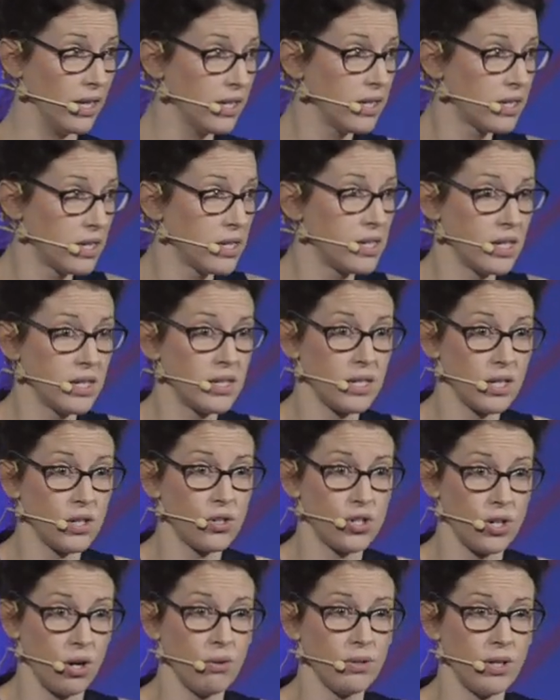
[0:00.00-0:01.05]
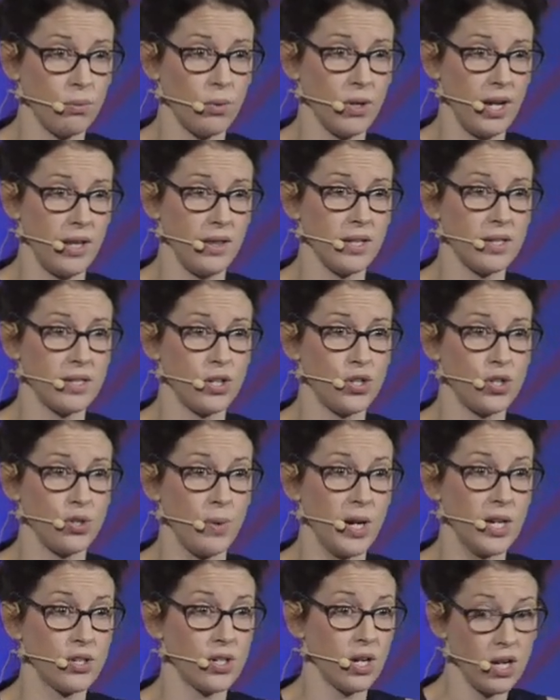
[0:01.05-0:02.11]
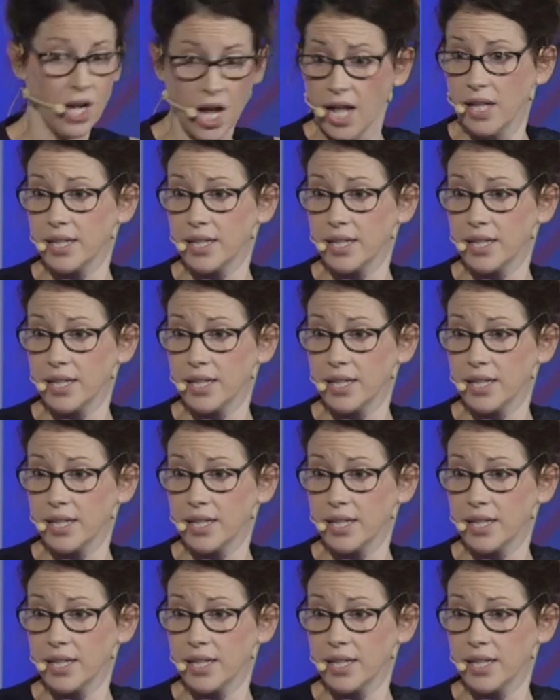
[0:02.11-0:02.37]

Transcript: The statistics show that we're in this situation.